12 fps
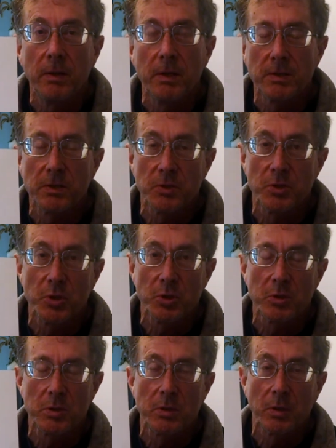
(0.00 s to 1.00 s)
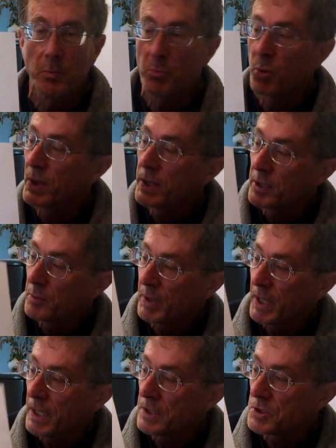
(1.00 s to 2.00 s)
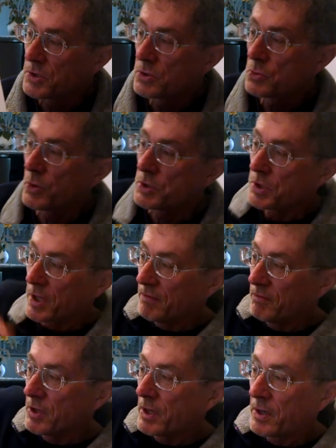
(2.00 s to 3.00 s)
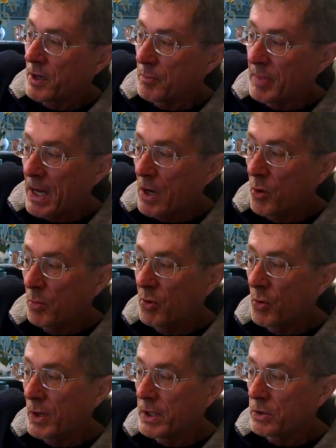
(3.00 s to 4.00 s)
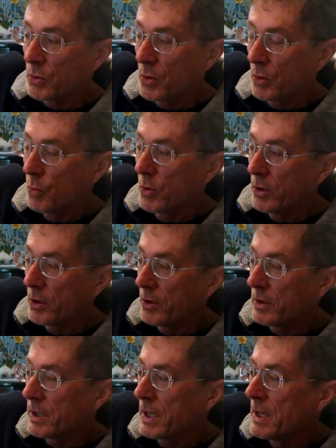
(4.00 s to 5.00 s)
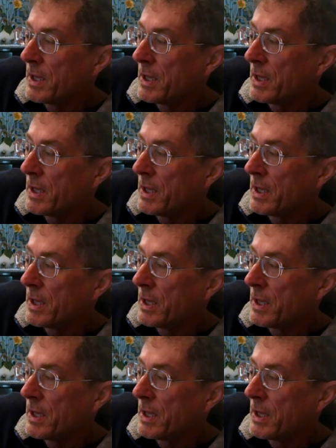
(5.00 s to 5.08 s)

This is just printed pages, which I've done on PowerPoint or Word.